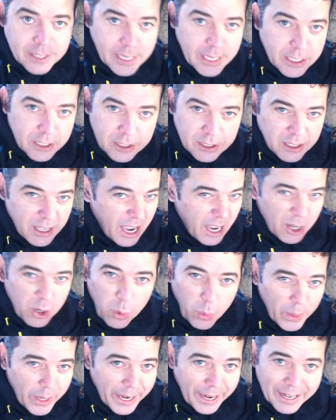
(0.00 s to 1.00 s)
is a
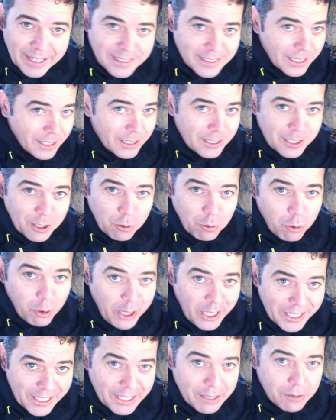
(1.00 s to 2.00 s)
quitter. It's a
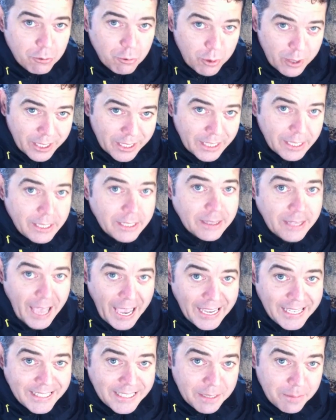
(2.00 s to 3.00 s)
really, really
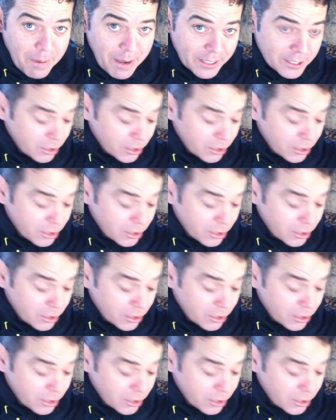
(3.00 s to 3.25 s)
lazy